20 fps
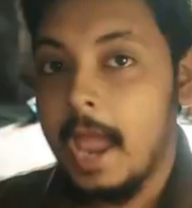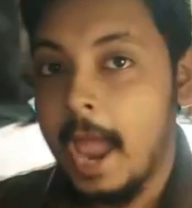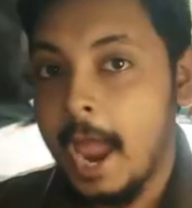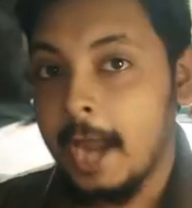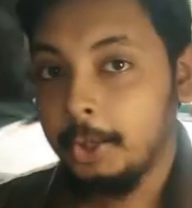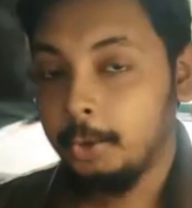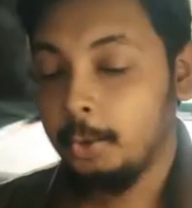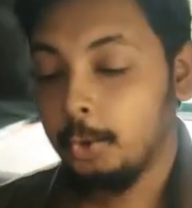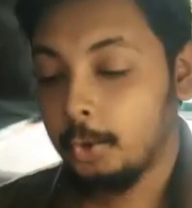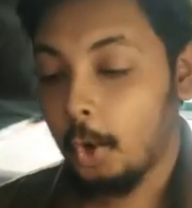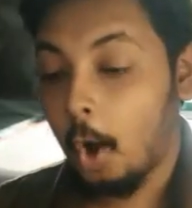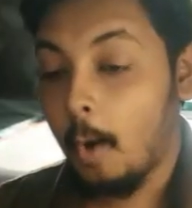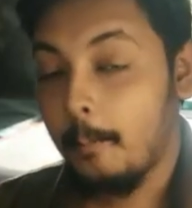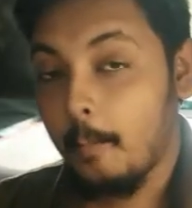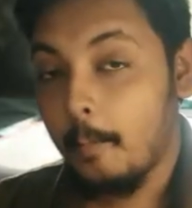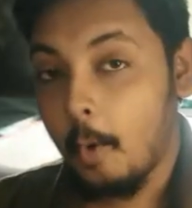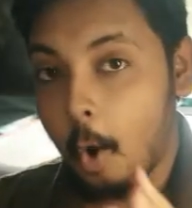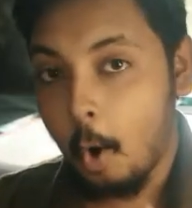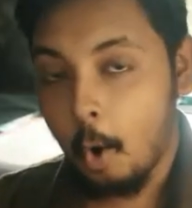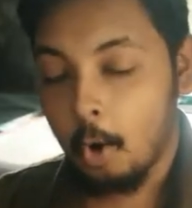And to
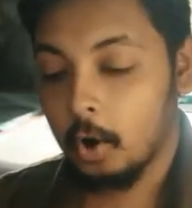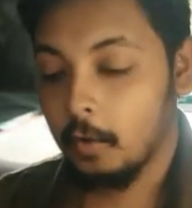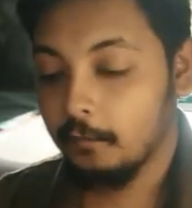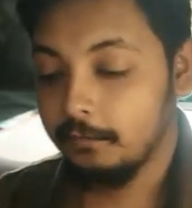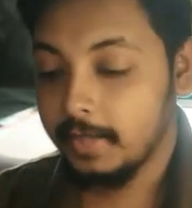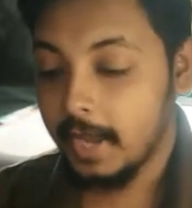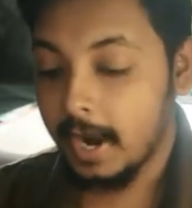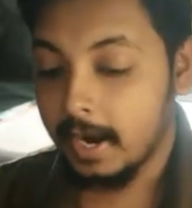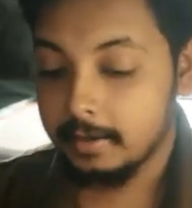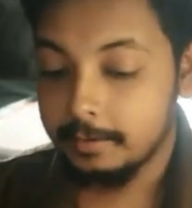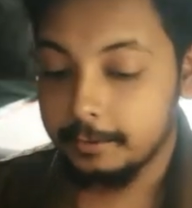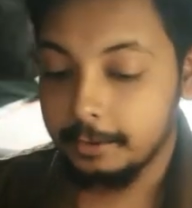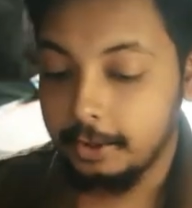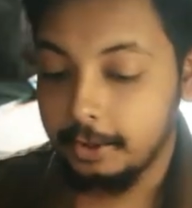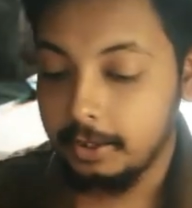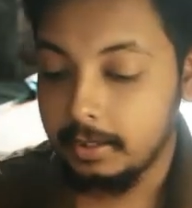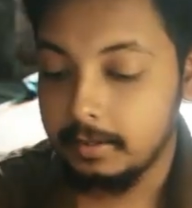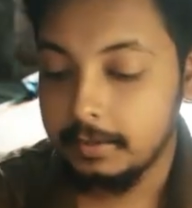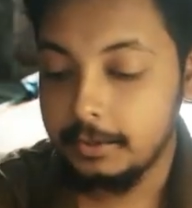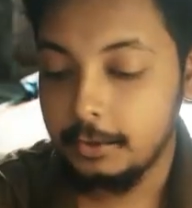top all of that,
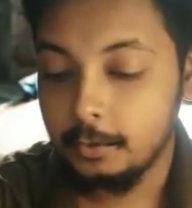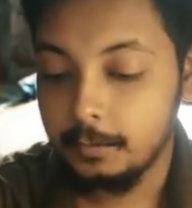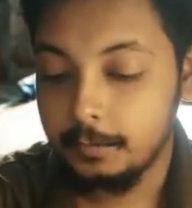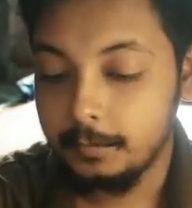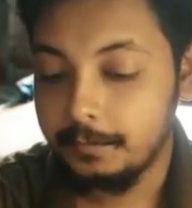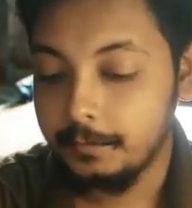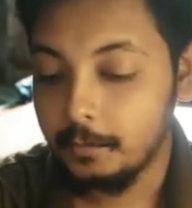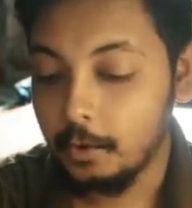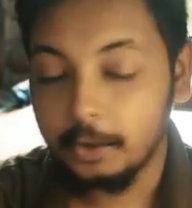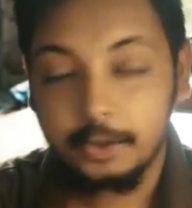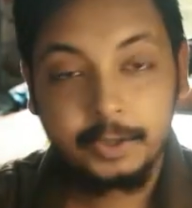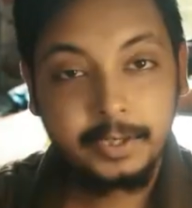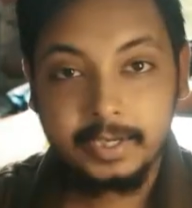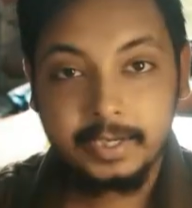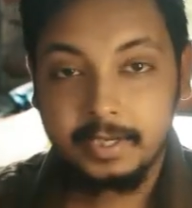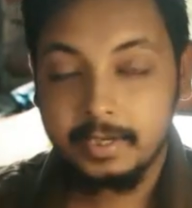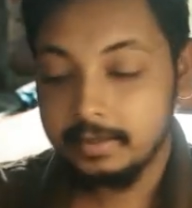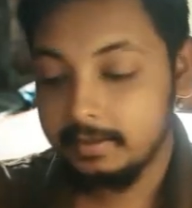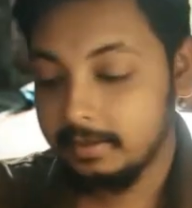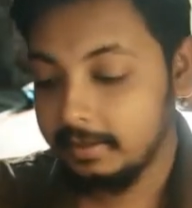you know
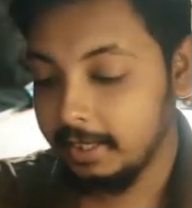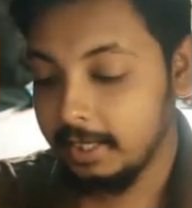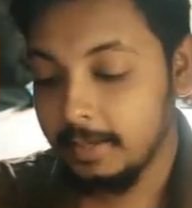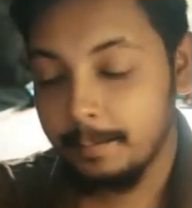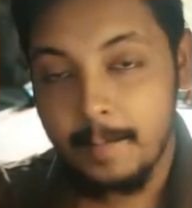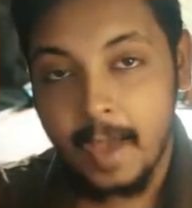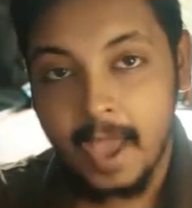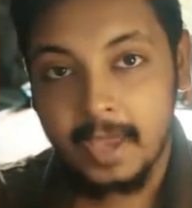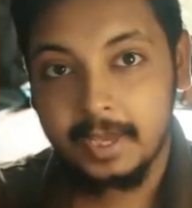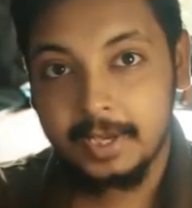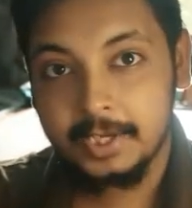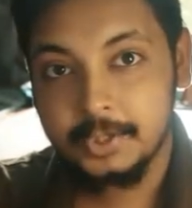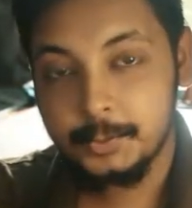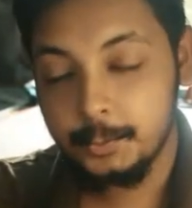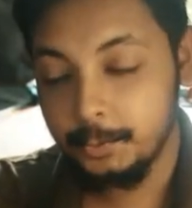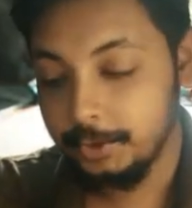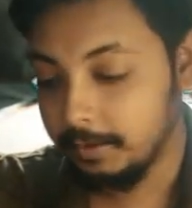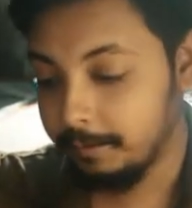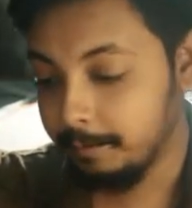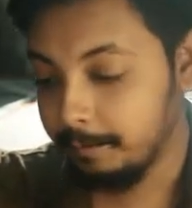already a thin package
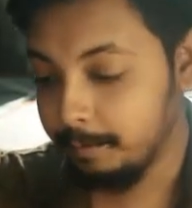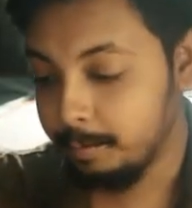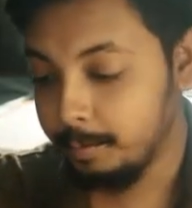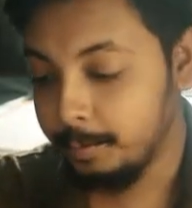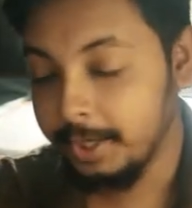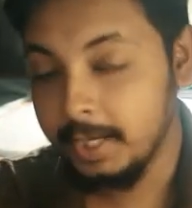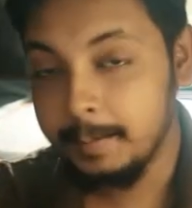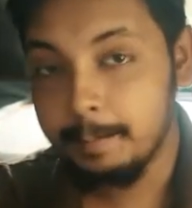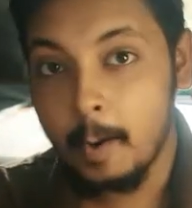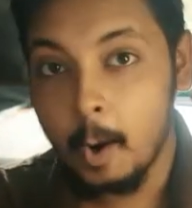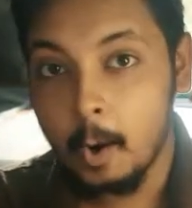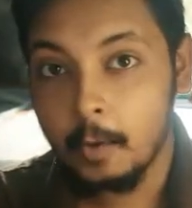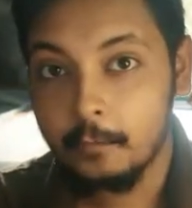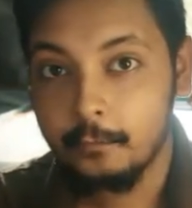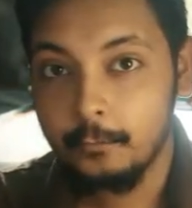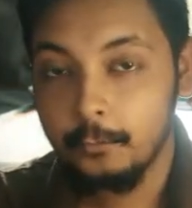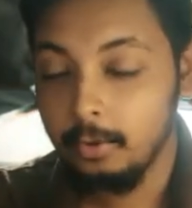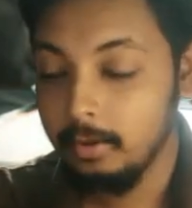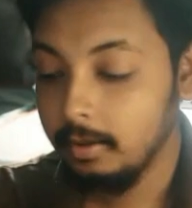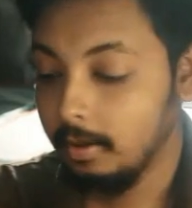with pretty
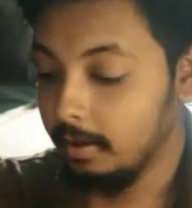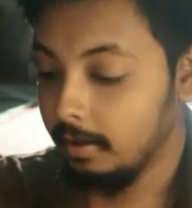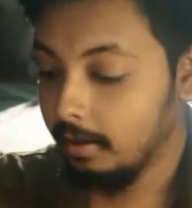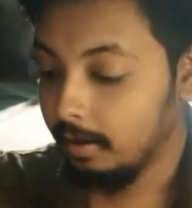powerful